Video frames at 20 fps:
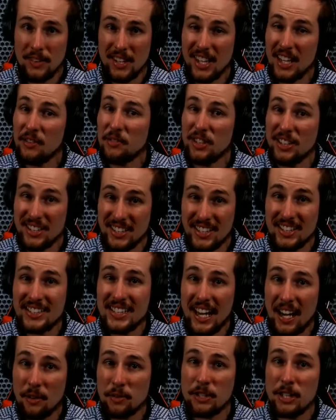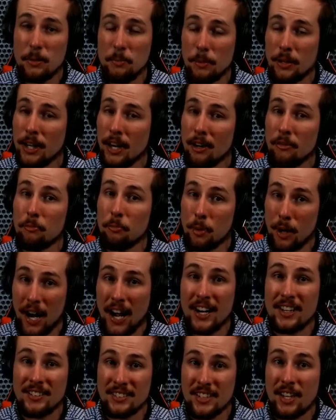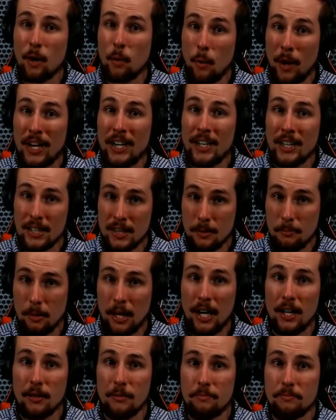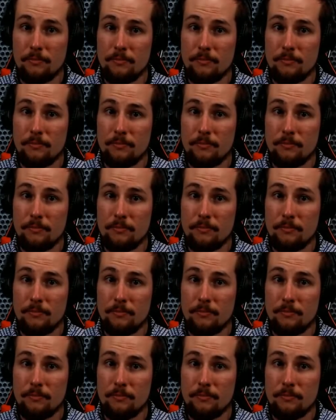if you dig down deep enough, pride is there waiting at the bottom.